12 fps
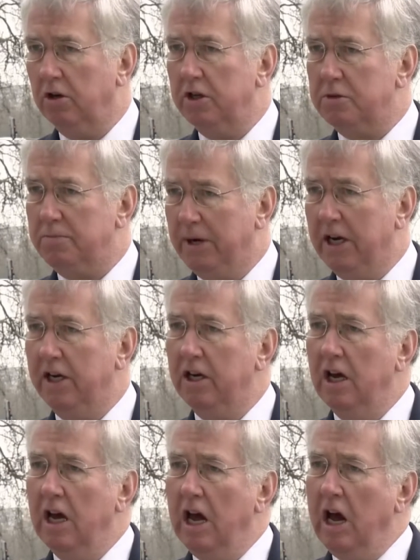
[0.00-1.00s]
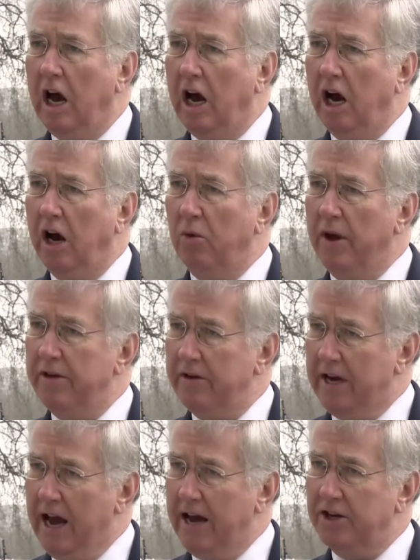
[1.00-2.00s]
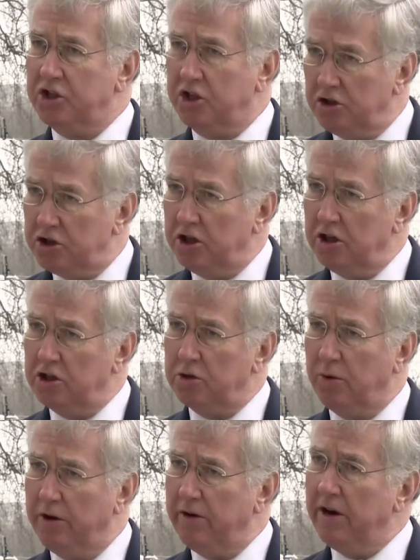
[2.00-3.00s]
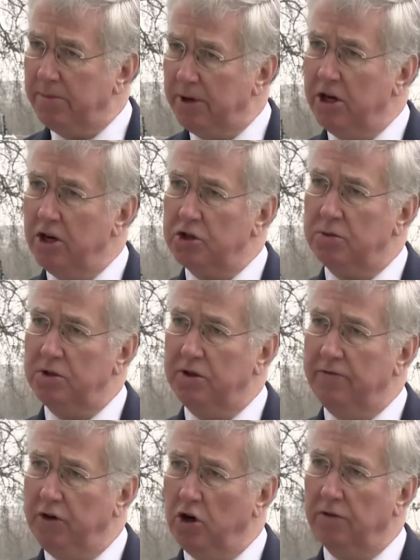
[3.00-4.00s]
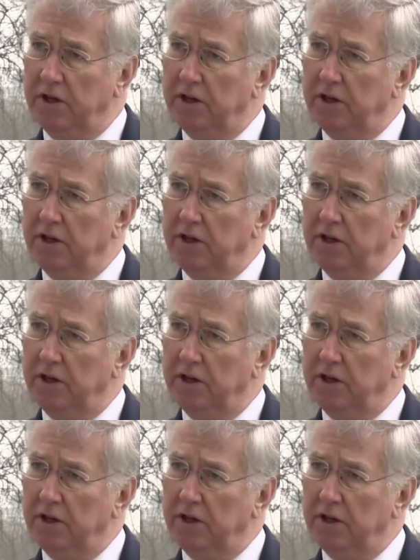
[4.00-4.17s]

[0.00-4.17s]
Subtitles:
This has all come out following that Me Too campaign on social media,